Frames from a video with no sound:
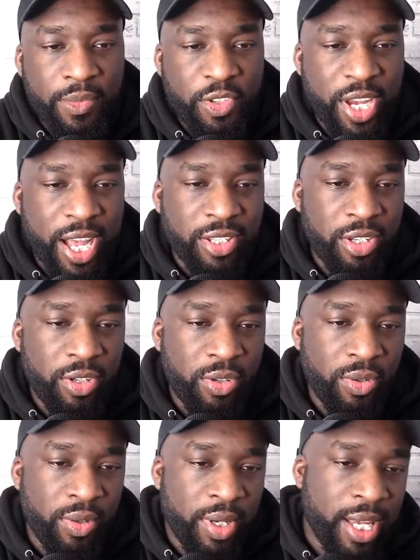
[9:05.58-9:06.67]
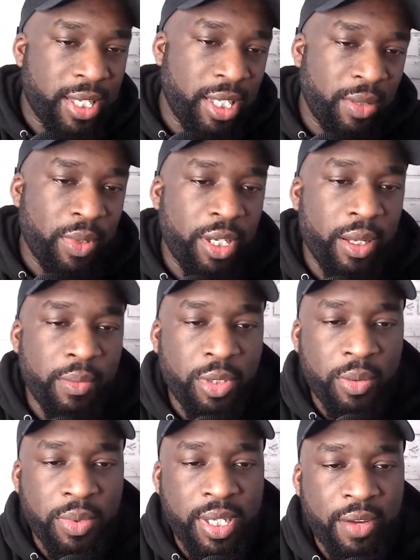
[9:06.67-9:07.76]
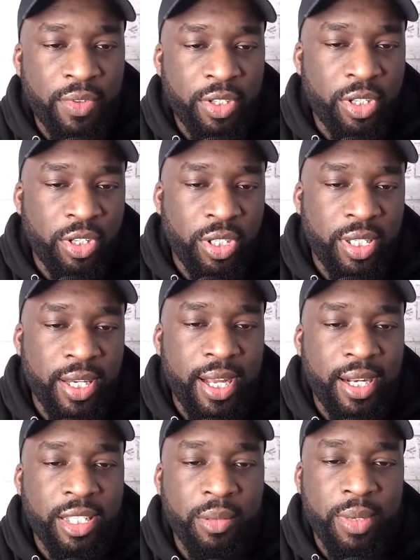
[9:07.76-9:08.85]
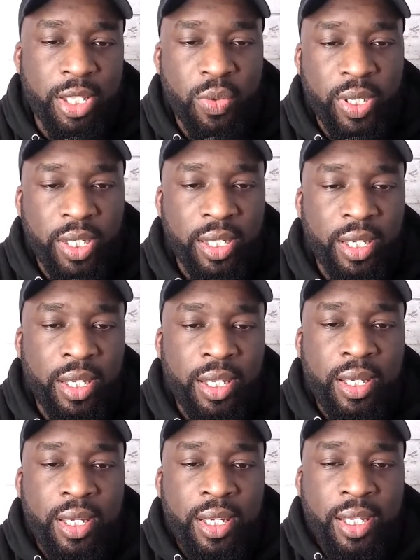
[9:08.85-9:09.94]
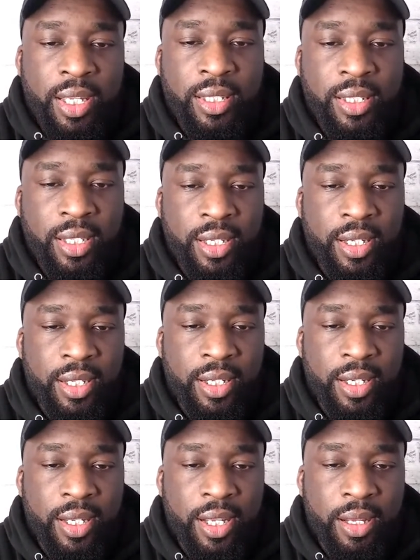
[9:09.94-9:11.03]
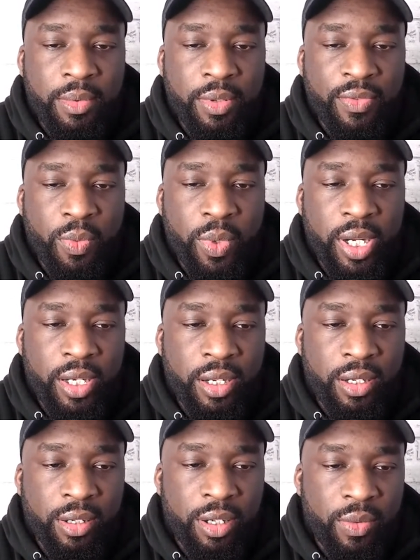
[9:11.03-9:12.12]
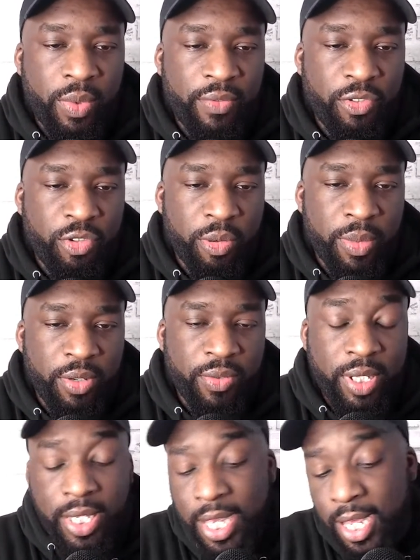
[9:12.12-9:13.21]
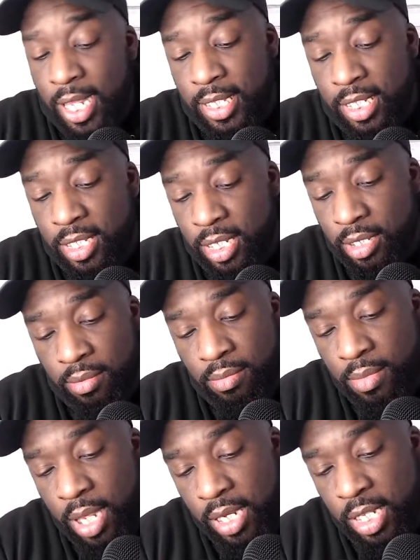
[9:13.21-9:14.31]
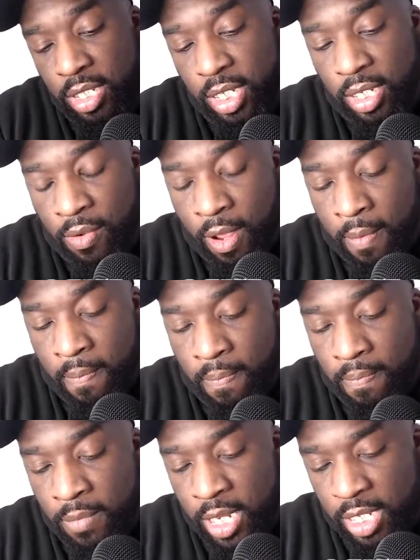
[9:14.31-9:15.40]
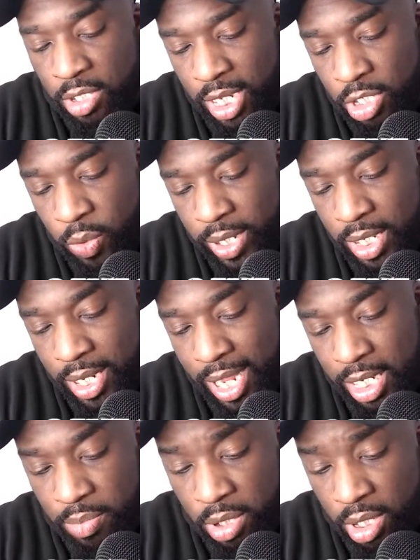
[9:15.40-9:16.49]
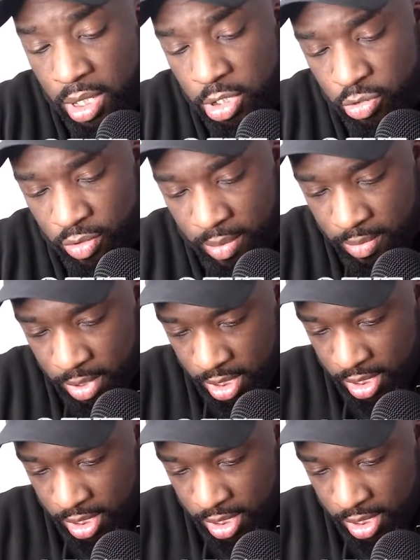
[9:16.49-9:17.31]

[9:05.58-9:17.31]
Shout out to you, SC Williams, Up Savage. Did you see Aleister Black tweet hinting something weird, and I can't wait for triple match? Yeah, I did see it. He tweeted it and he put it on Instagram.